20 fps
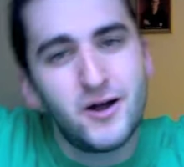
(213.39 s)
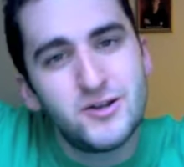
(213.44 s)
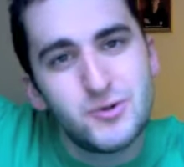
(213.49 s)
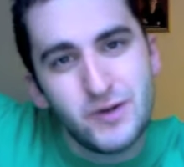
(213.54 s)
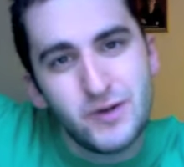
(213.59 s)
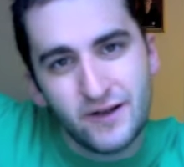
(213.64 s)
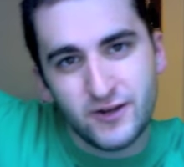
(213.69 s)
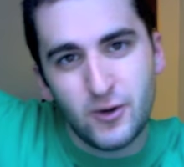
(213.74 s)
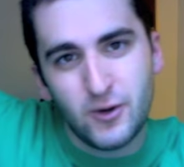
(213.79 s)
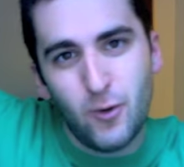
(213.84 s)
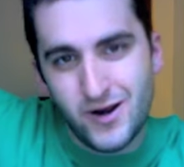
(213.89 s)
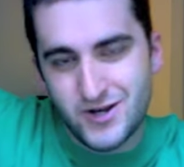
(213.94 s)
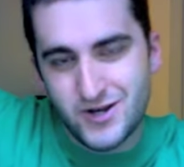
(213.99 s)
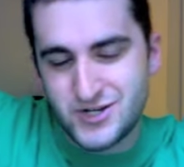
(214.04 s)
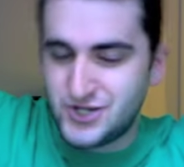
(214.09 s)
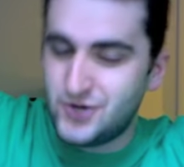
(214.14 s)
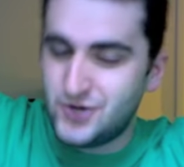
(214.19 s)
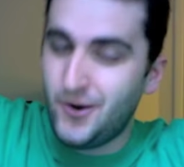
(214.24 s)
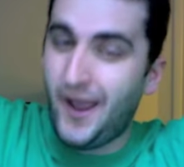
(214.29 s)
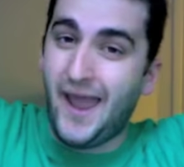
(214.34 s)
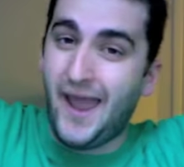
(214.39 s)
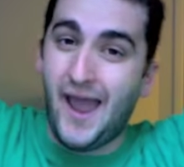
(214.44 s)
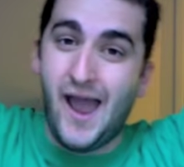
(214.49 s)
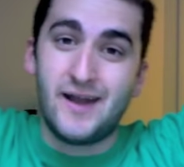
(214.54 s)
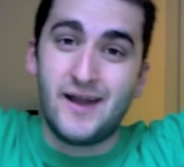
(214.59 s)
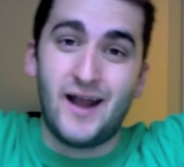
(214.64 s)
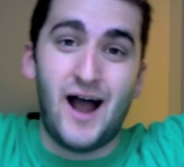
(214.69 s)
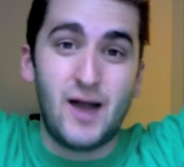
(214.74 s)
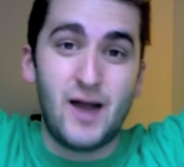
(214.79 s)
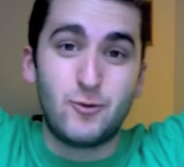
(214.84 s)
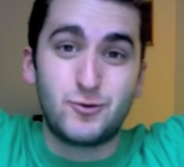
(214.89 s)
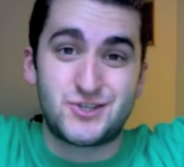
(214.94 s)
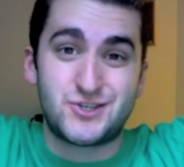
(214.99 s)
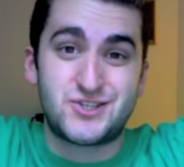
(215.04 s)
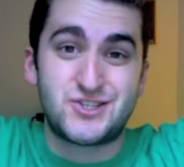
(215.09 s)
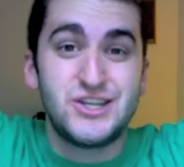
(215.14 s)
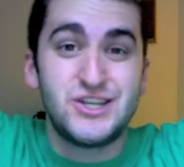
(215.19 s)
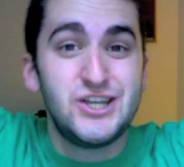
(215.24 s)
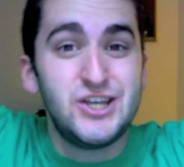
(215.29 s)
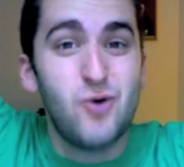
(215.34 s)
Do whatever you wanna do, and I will
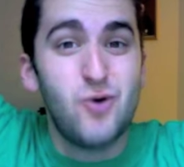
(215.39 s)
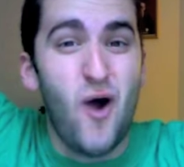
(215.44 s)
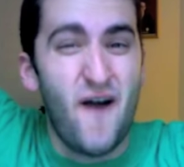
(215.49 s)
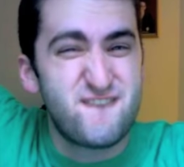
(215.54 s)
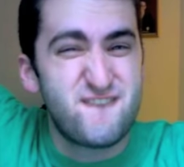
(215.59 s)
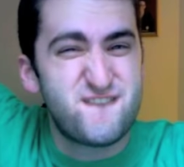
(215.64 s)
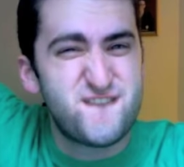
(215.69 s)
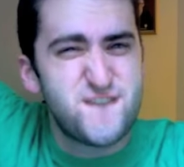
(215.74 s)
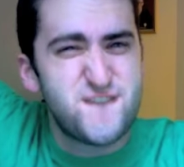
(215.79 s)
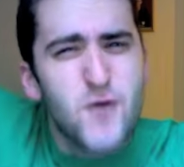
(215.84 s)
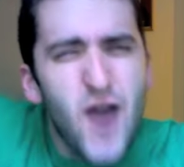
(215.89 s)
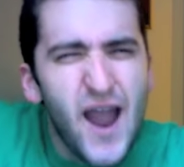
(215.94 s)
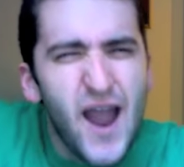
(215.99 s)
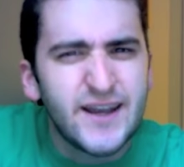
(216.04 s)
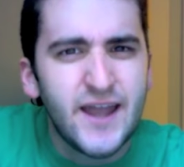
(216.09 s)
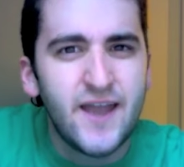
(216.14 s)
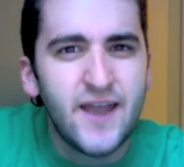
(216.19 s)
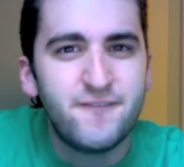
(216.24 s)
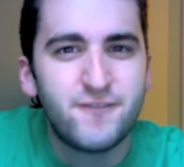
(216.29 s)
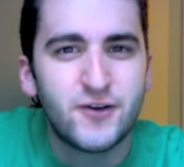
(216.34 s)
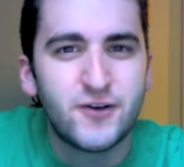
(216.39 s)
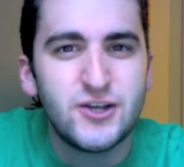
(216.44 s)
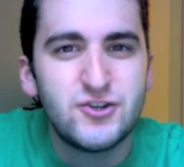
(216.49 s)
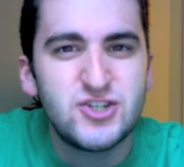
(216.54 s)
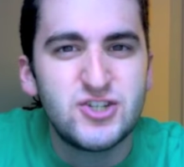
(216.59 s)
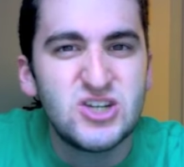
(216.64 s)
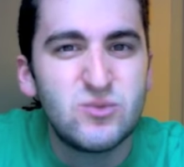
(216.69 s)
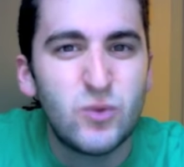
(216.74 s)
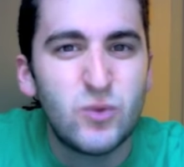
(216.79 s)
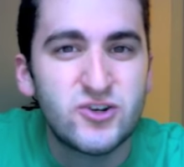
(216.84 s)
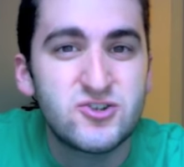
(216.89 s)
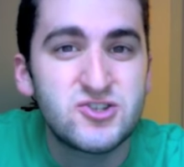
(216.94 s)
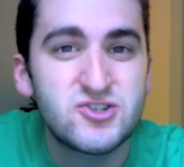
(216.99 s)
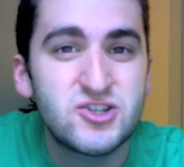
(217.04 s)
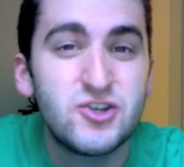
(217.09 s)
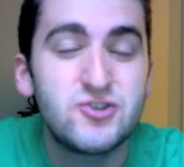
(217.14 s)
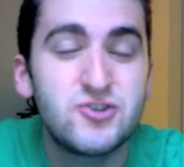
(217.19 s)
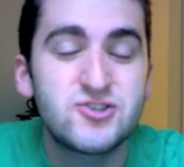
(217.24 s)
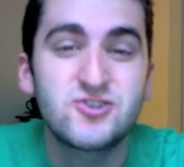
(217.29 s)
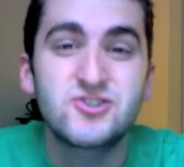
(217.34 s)
see you on Friday for YouTube winners
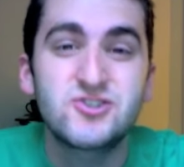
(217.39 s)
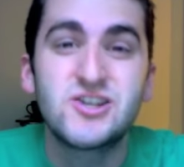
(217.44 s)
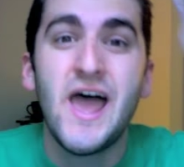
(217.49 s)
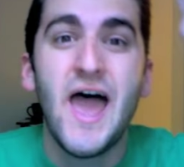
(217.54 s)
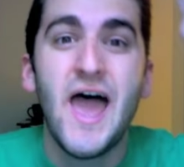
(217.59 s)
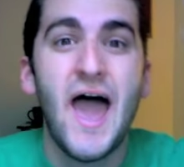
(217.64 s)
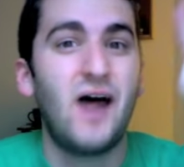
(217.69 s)
and losers.